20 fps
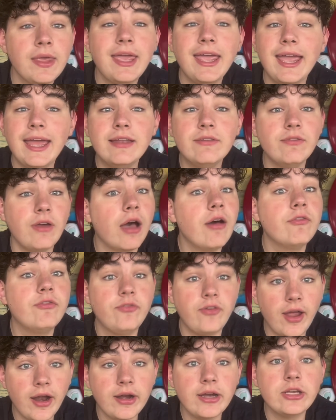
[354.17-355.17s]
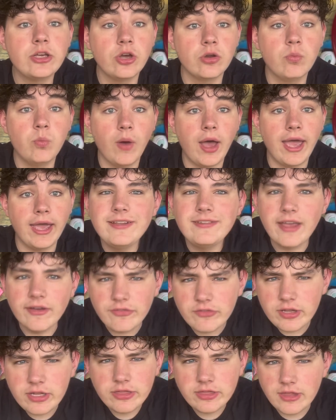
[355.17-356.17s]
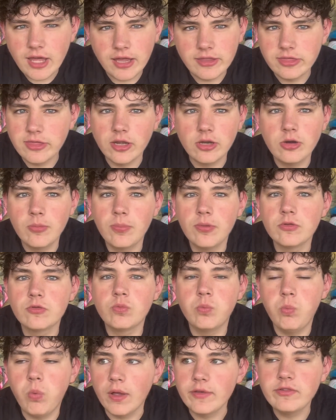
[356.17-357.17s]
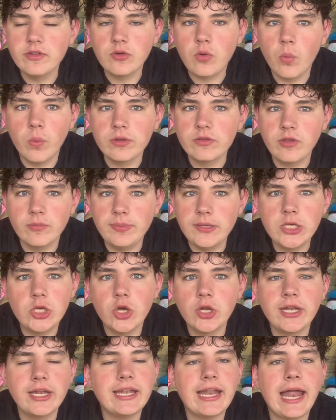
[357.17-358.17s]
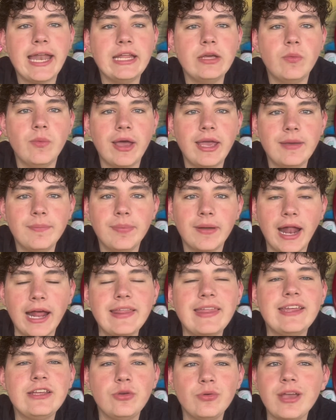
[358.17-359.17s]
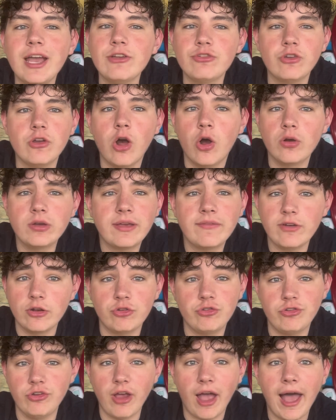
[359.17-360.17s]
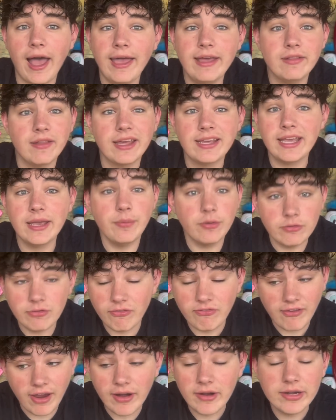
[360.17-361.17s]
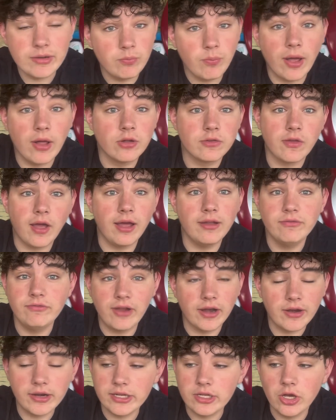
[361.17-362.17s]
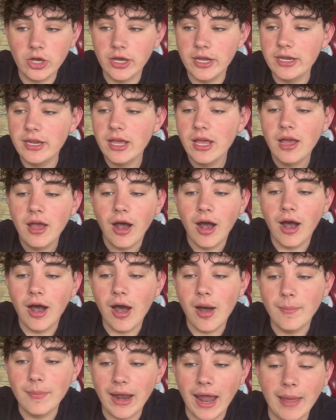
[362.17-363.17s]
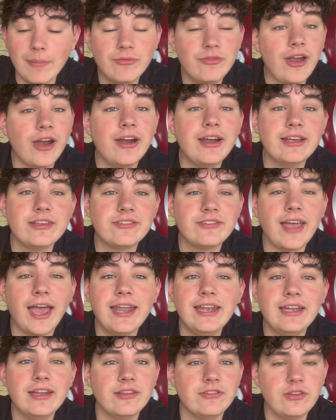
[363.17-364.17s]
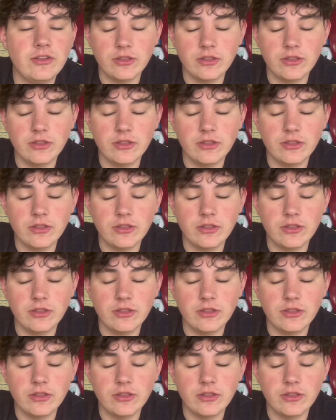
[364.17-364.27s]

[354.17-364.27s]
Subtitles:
in a very good way. I definitely thought Thunderbolts wasn't going to be good in any way, but I think you guys should all give it a shot. Like, it was very well done, very good. And I'm very excited to see the